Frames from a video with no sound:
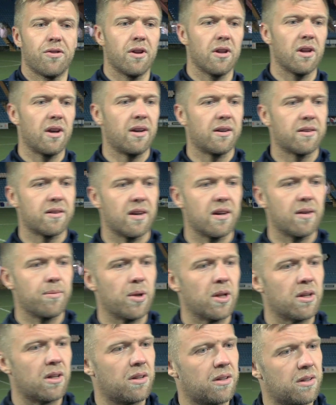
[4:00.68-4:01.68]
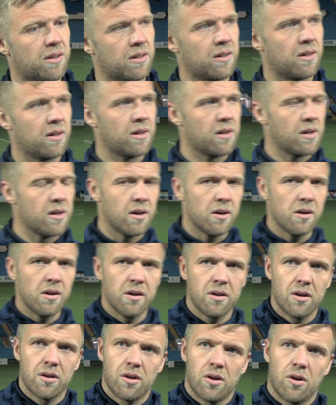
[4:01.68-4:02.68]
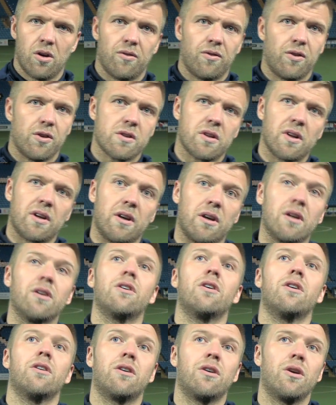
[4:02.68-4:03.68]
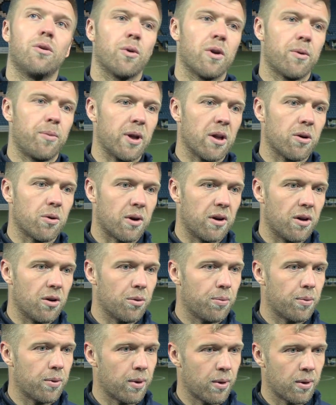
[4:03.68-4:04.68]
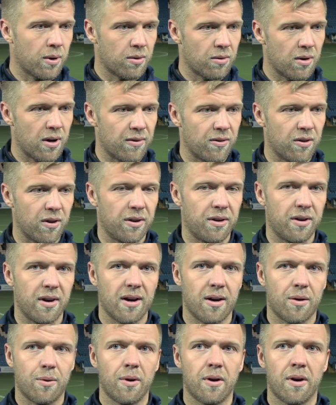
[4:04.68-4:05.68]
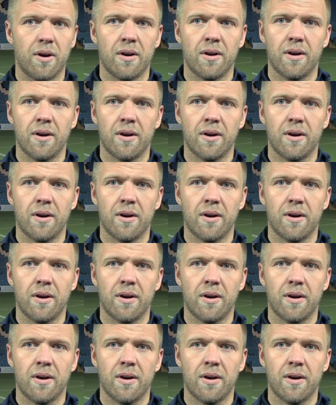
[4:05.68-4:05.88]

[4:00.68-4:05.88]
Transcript: the league table and obviously you, you want to be looking up rather than down.